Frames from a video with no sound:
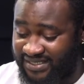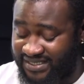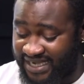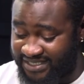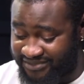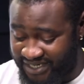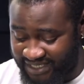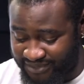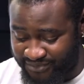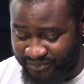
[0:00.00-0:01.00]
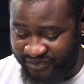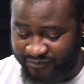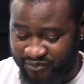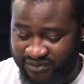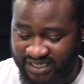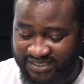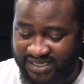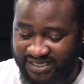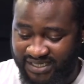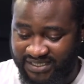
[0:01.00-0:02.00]
Nigerians, we've
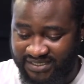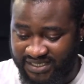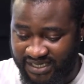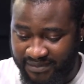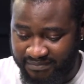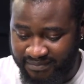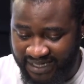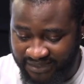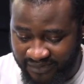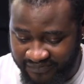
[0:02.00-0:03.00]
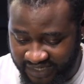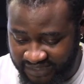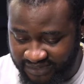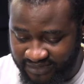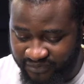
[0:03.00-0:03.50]
protested against the bad governance.